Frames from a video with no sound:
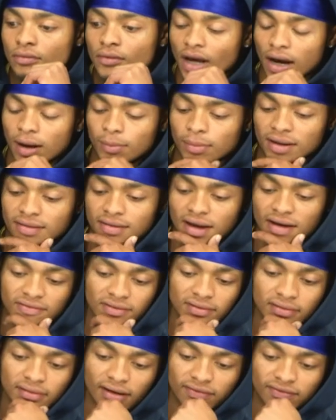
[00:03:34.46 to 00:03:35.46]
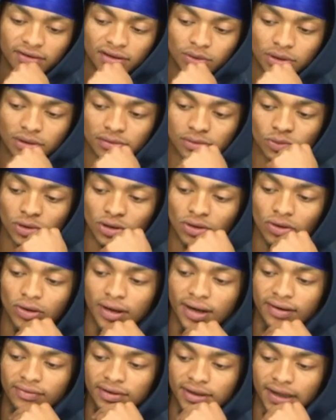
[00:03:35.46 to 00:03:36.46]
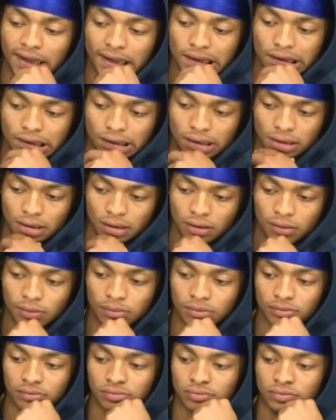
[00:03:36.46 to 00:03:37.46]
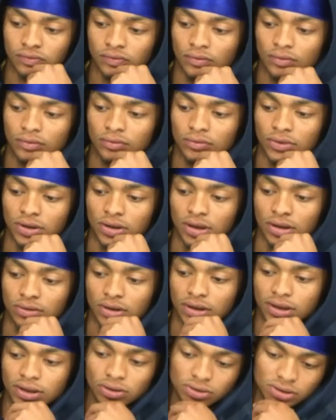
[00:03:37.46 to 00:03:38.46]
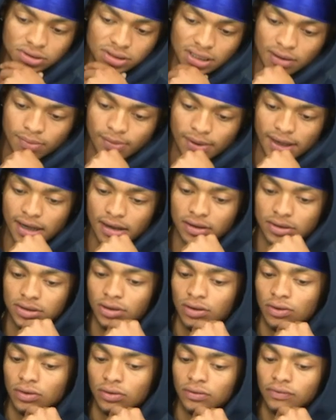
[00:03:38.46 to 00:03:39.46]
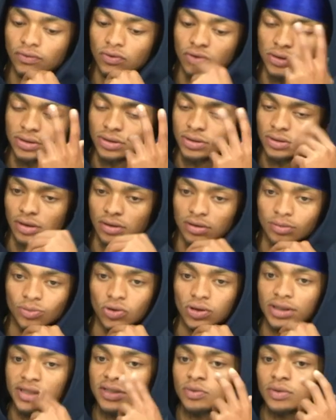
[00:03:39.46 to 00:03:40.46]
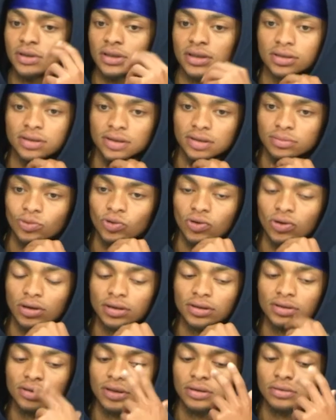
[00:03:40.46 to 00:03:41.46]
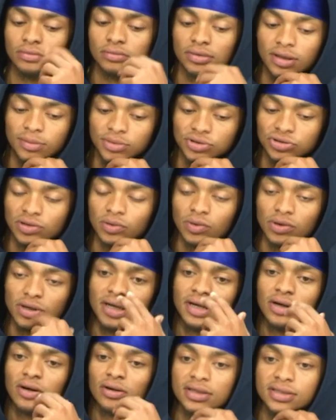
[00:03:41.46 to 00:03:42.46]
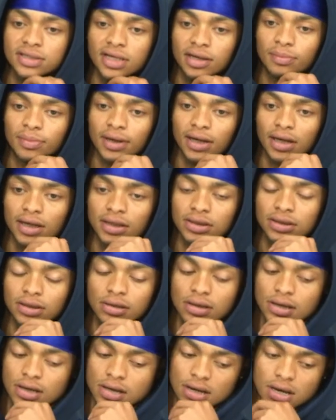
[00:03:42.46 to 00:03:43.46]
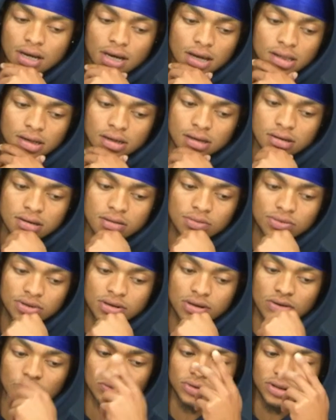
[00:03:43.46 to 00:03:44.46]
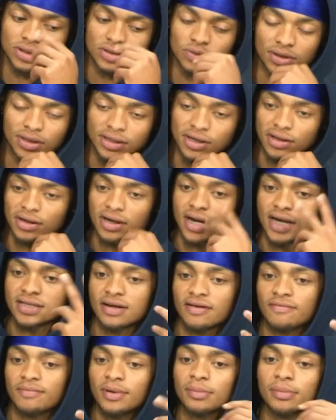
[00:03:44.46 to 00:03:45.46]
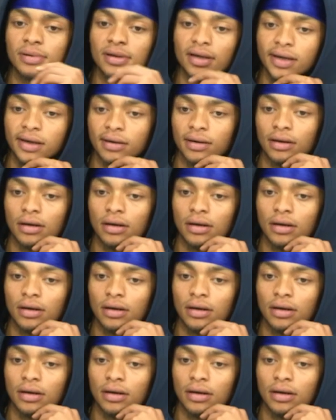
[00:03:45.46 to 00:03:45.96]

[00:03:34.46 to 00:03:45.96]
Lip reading: I feel like we're growing every day. Nikhil just got back, so of course, the more he's with us, the more chemistry we're getting on the same page, and just with the other guys that have been playing,